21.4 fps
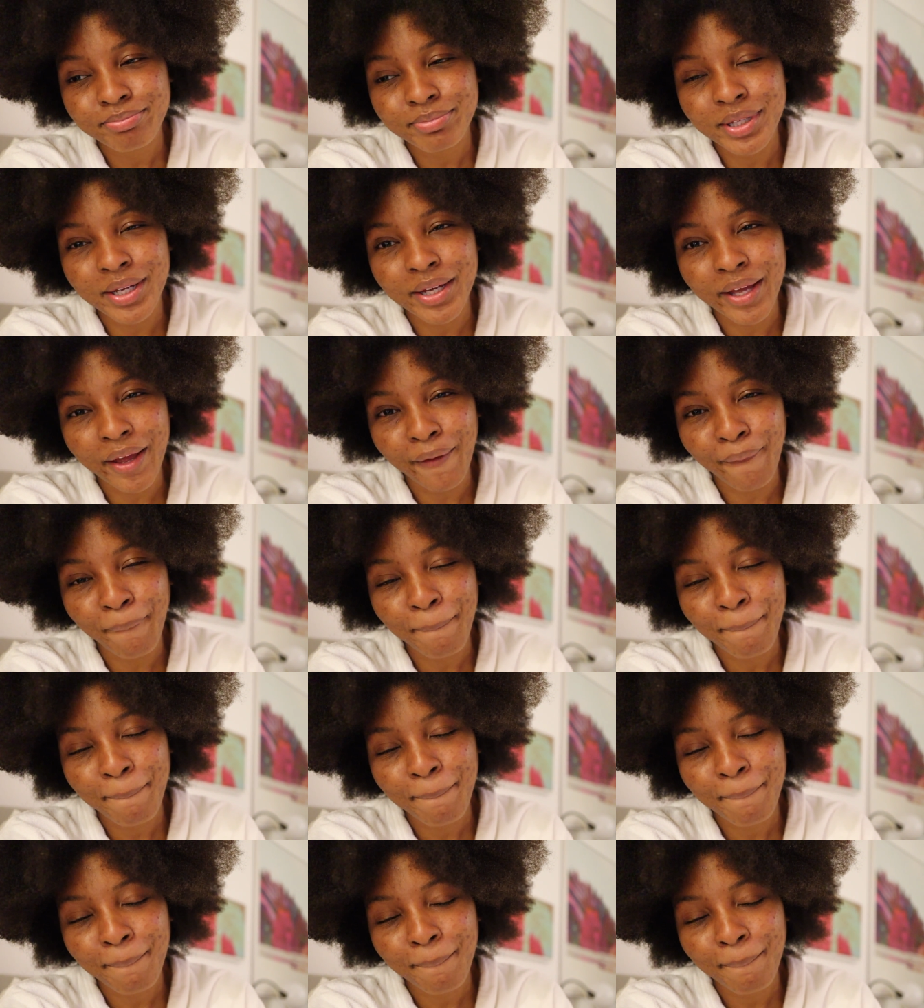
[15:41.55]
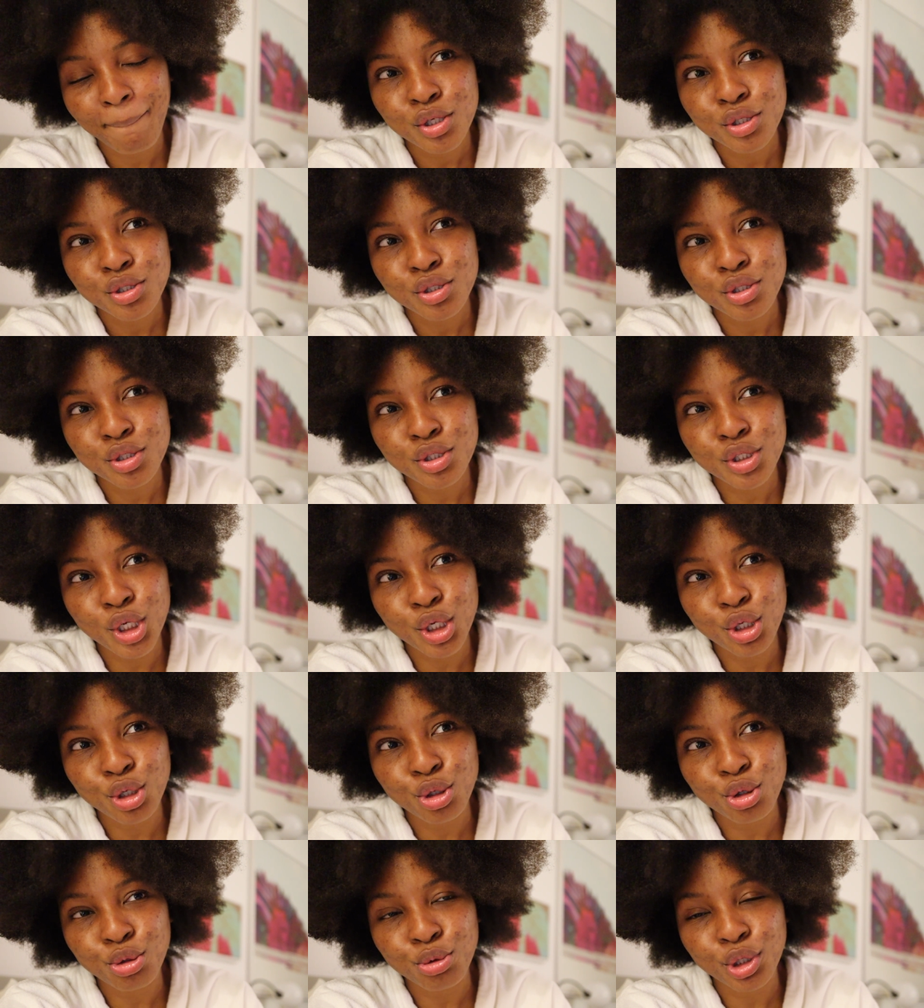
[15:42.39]
again
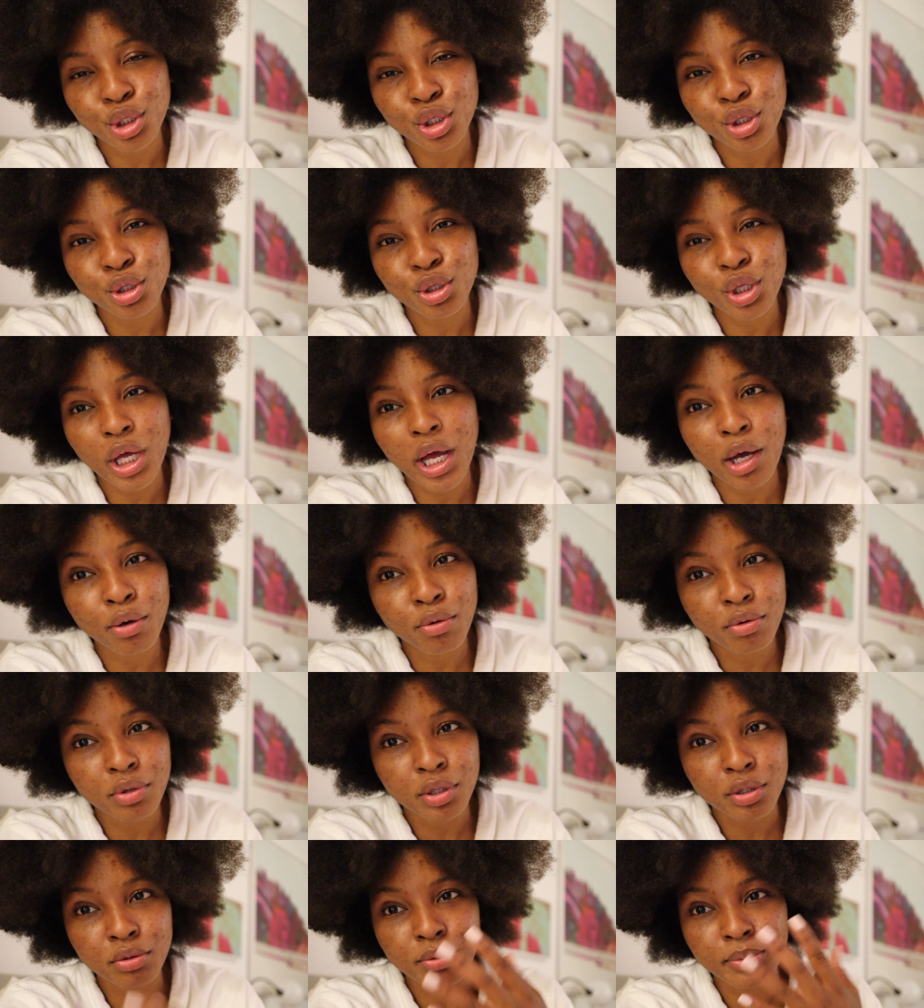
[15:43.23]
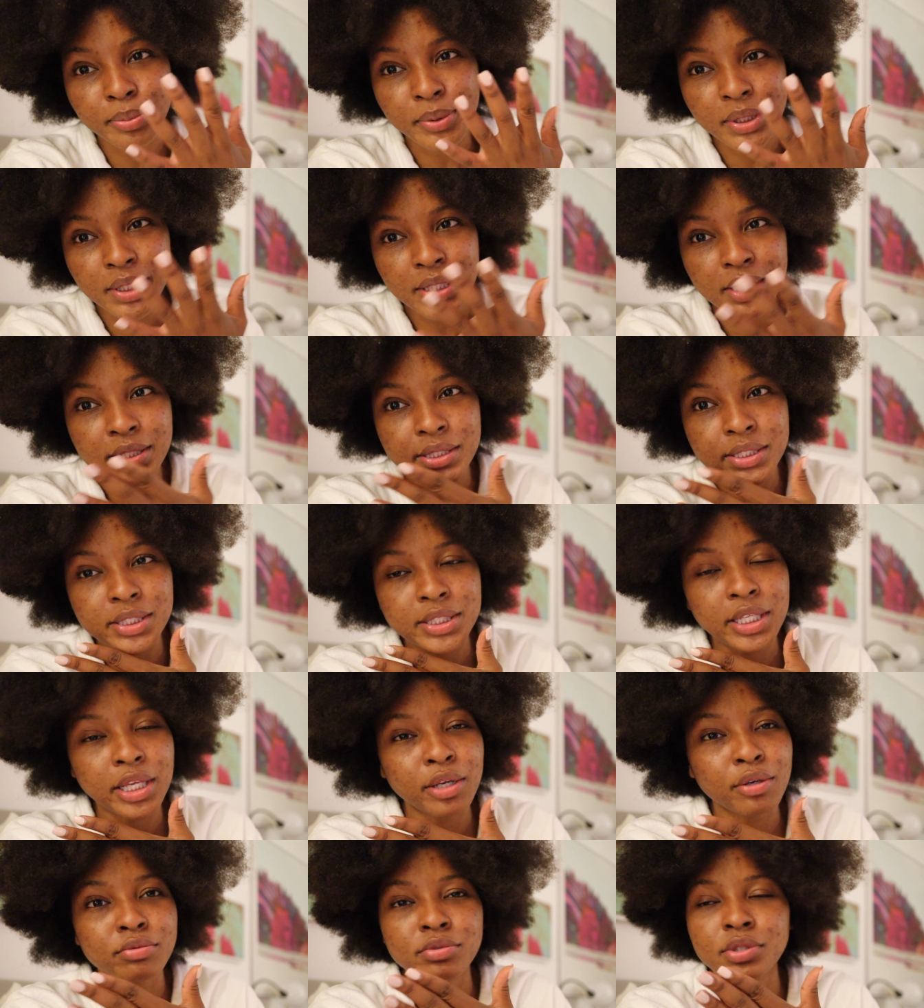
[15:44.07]
so when I ordered Uber Eats,
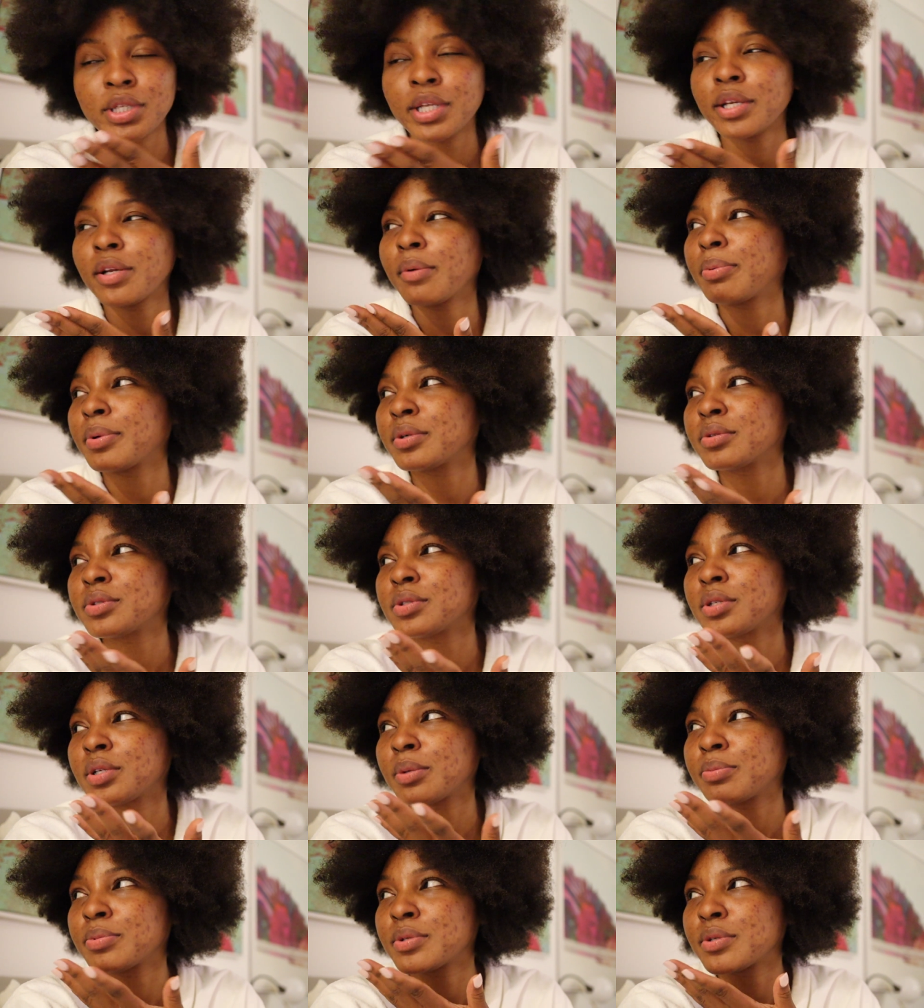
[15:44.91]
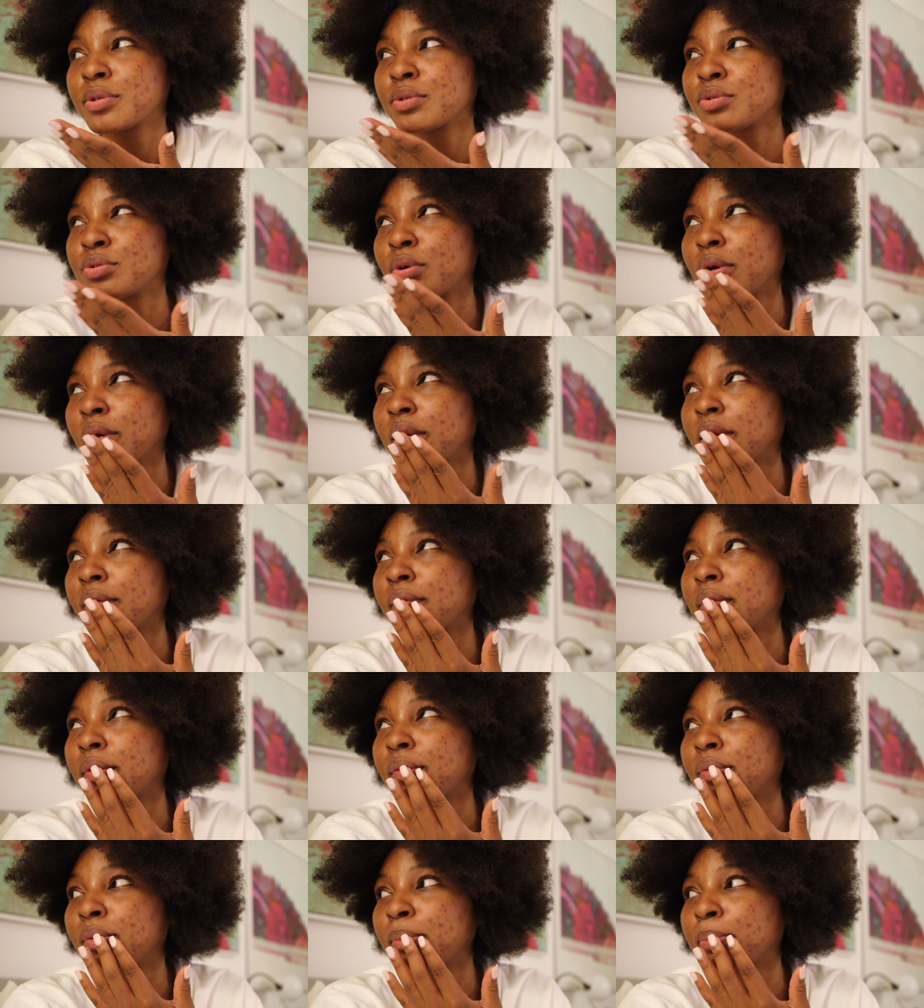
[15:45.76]
they don't send a person up to the door
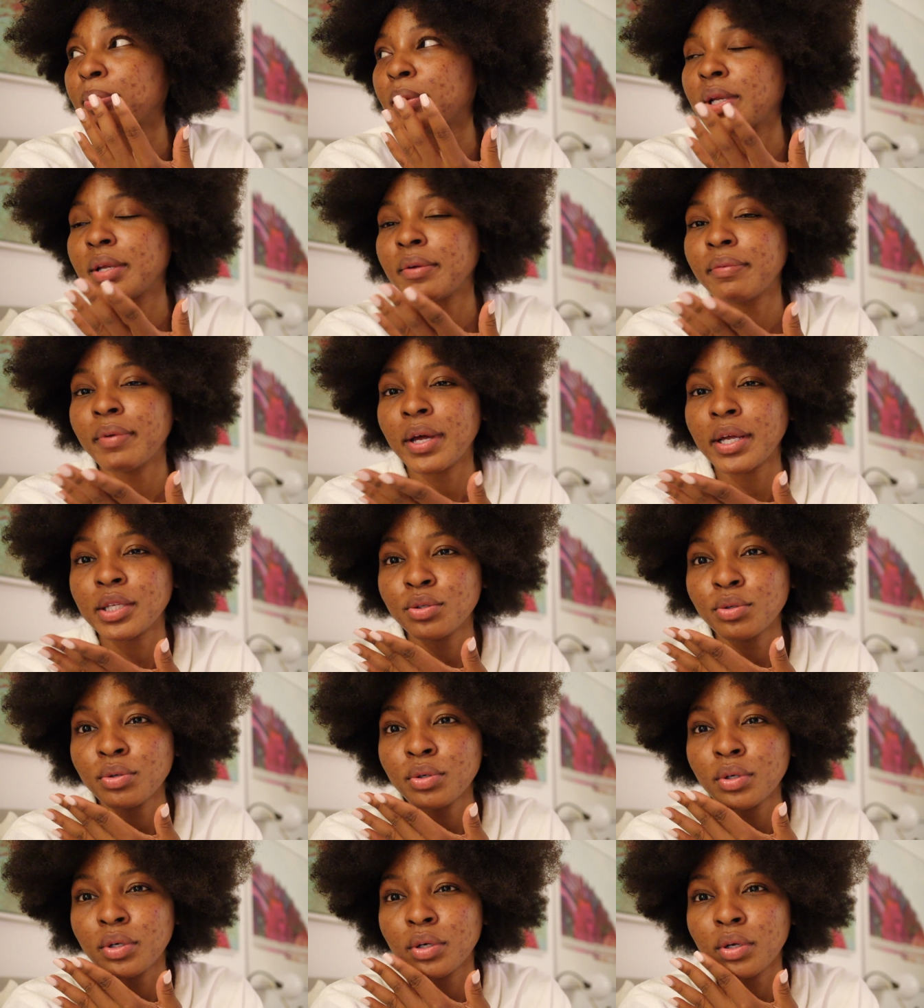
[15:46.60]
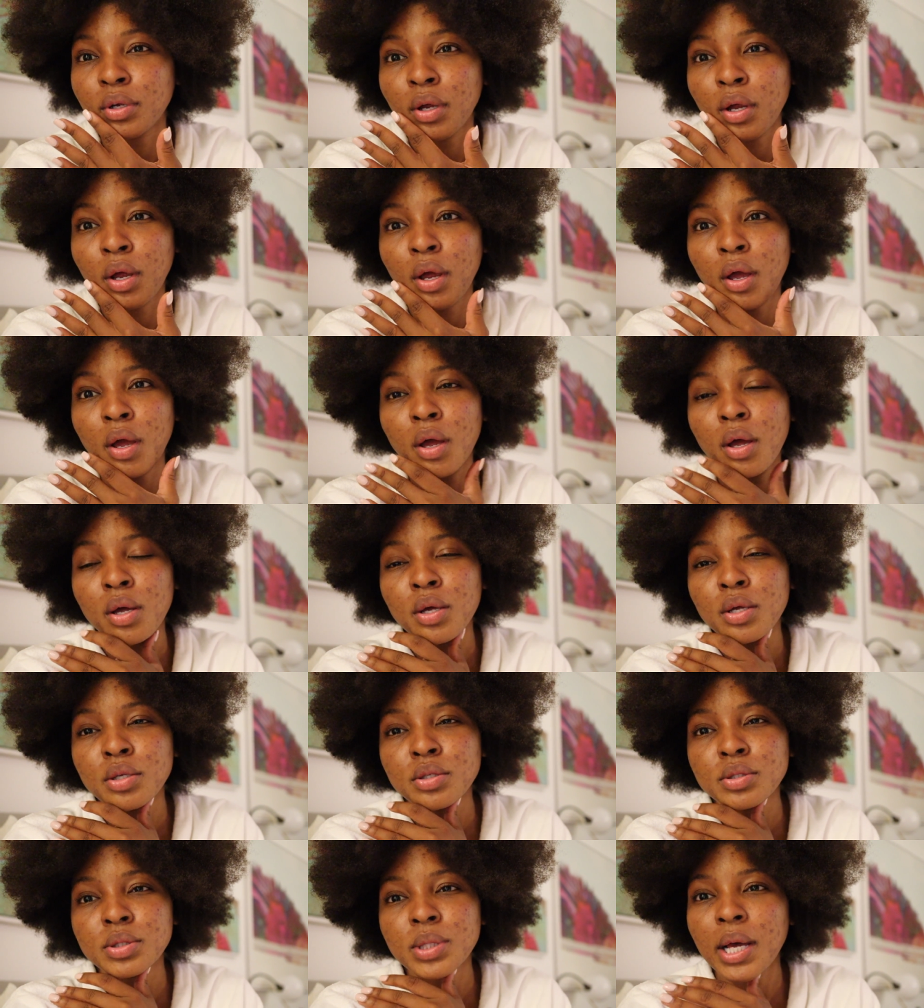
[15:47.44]
even if you put leave at door.
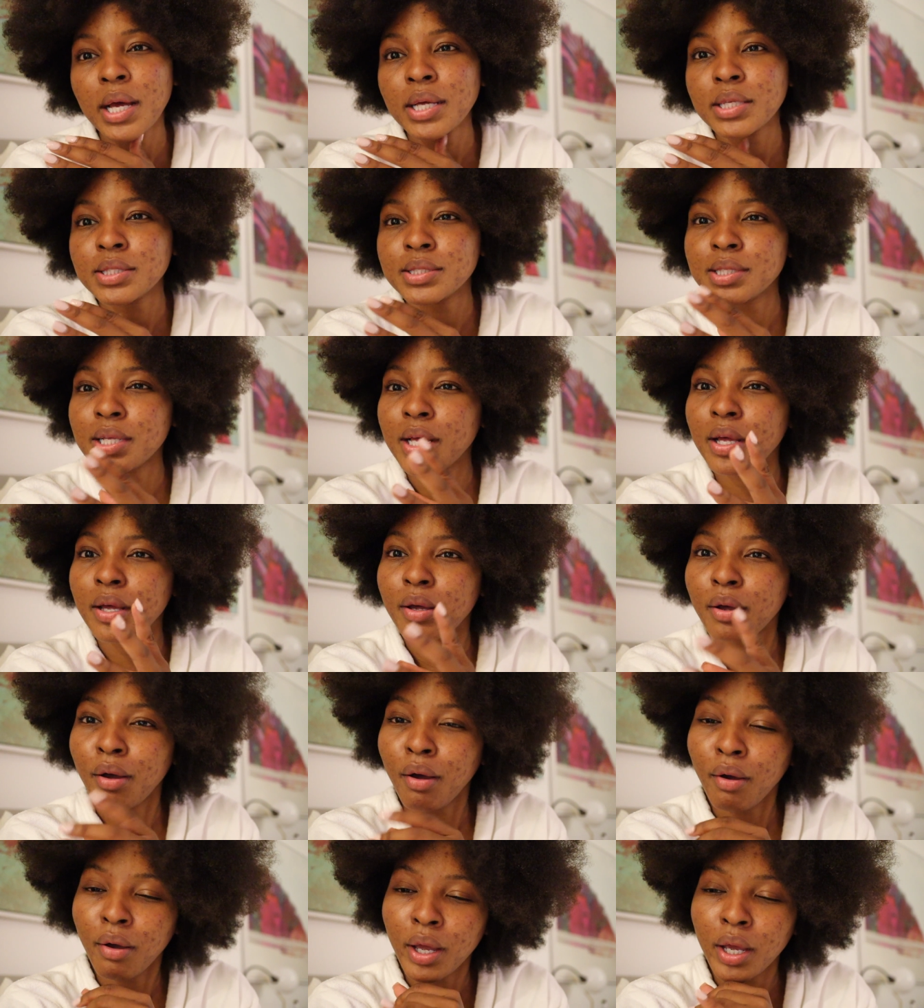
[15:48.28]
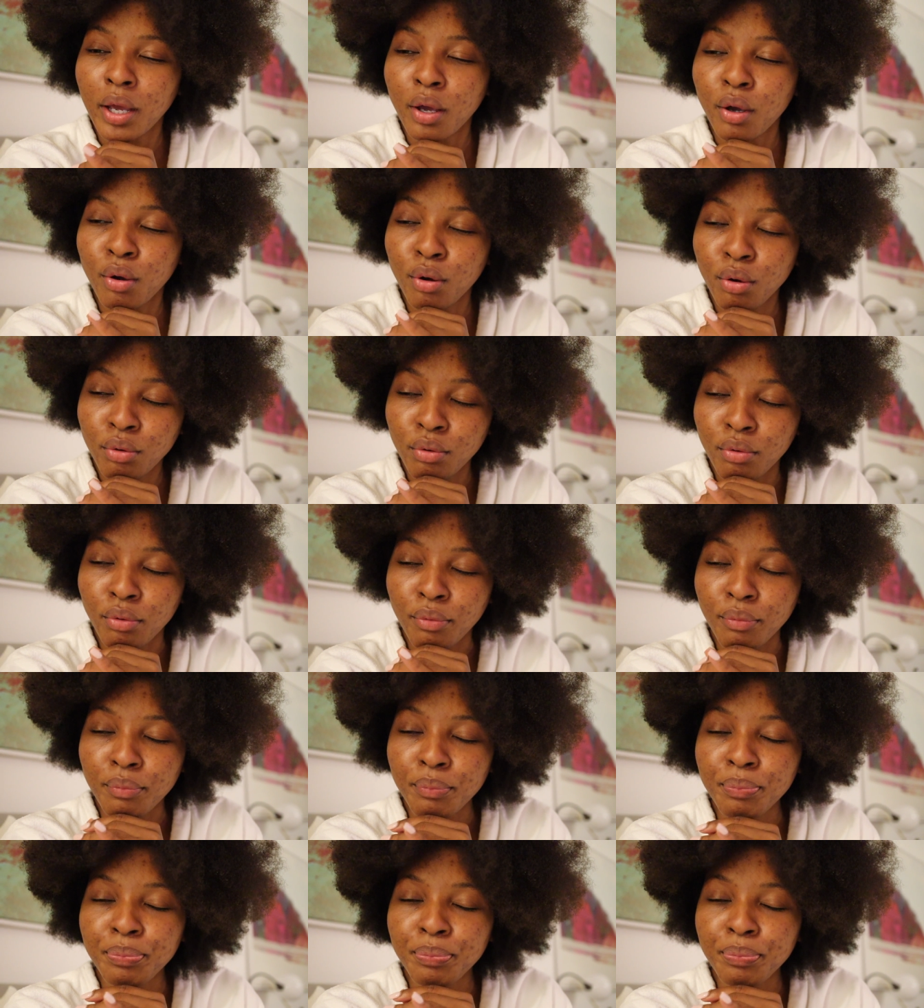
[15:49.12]
So I said, okay, cool.